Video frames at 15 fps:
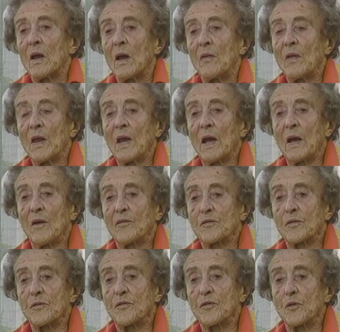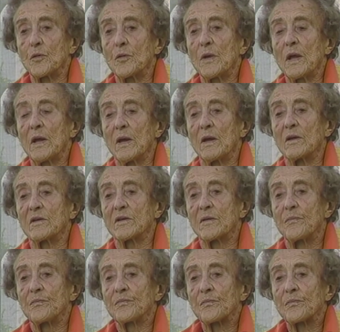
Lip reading: And then after a few years,